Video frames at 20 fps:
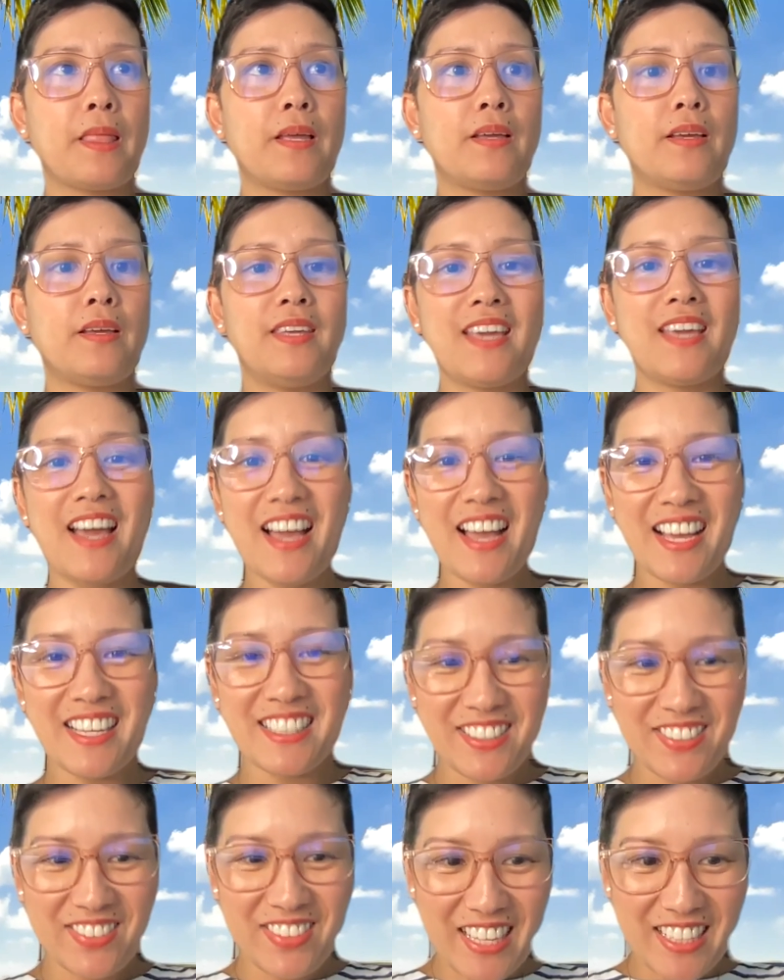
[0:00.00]
yeah,
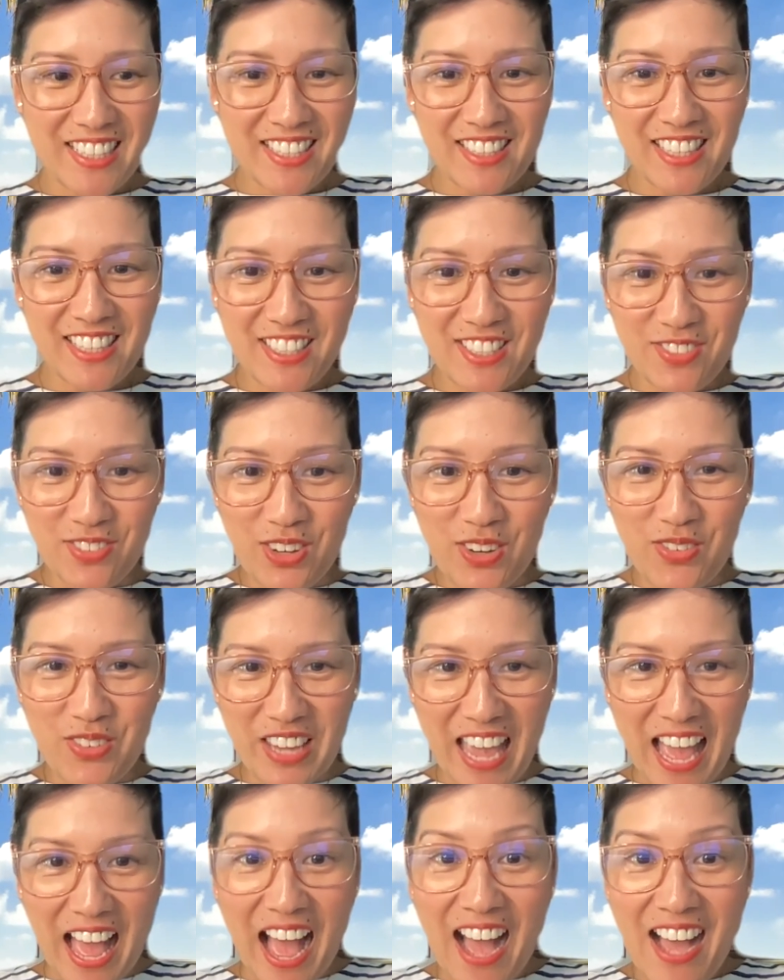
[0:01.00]
so that's what we
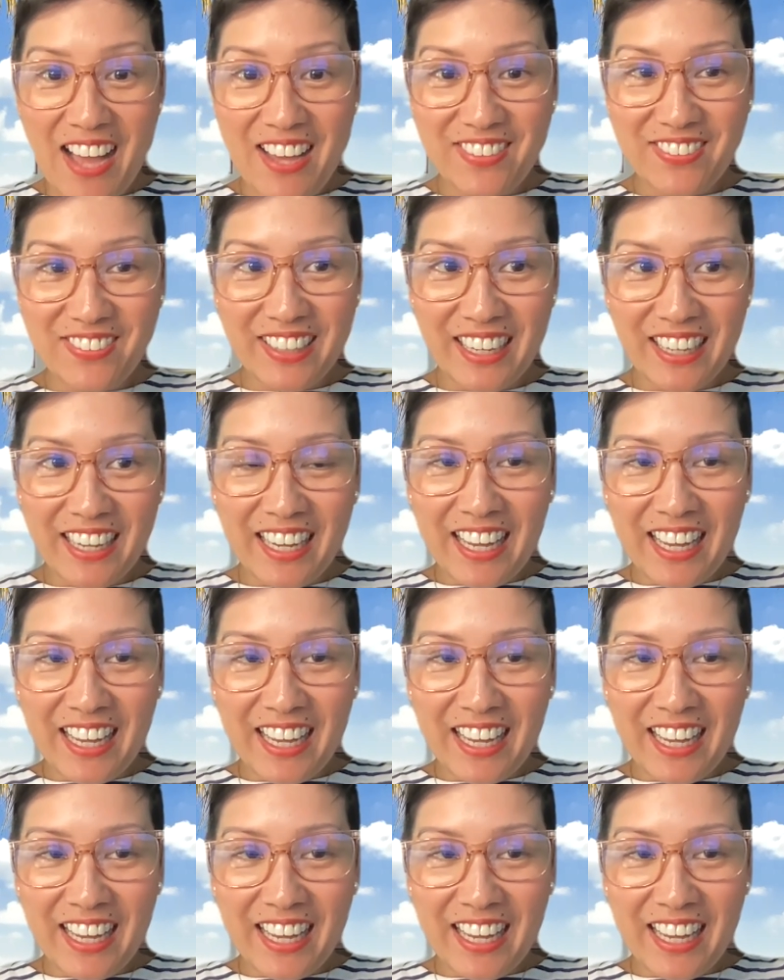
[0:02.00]
have.